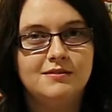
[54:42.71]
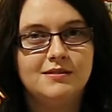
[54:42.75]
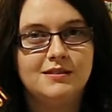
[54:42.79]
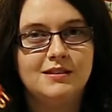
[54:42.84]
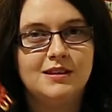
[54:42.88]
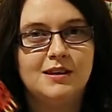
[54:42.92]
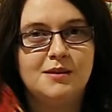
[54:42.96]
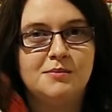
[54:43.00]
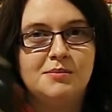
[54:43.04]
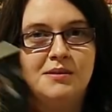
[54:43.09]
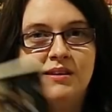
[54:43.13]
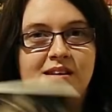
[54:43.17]

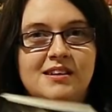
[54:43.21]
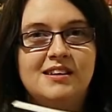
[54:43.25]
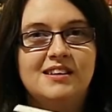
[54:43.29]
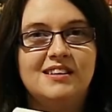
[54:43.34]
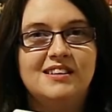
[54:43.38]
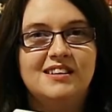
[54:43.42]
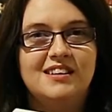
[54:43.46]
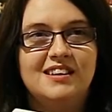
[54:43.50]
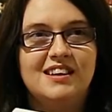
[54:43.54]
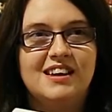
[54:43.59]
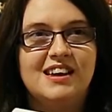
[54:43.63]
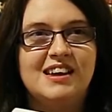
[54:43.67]
That'll be
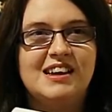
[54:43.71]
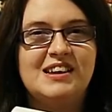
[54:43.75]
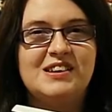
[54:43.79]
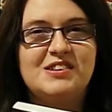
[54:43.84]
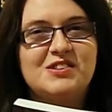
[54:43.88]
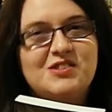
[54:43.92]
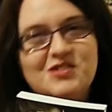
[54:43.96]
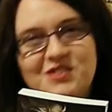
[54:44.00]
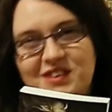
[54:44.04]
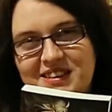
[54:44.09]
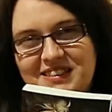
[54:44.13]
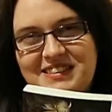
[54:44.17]

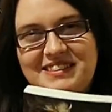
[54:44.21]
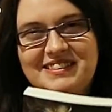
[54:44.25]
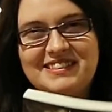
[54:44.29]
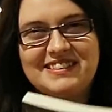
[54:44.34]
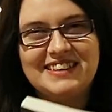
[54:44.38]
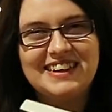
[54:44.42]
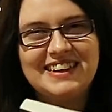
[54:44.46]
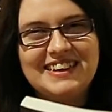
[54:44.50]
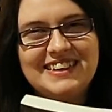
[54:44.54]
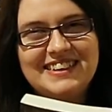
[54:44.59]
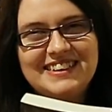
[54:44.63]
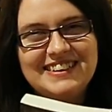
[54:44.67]

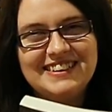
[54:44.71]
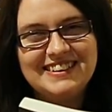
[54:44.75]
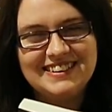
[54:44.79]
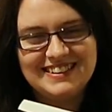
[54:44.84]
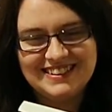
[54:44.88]
interesting.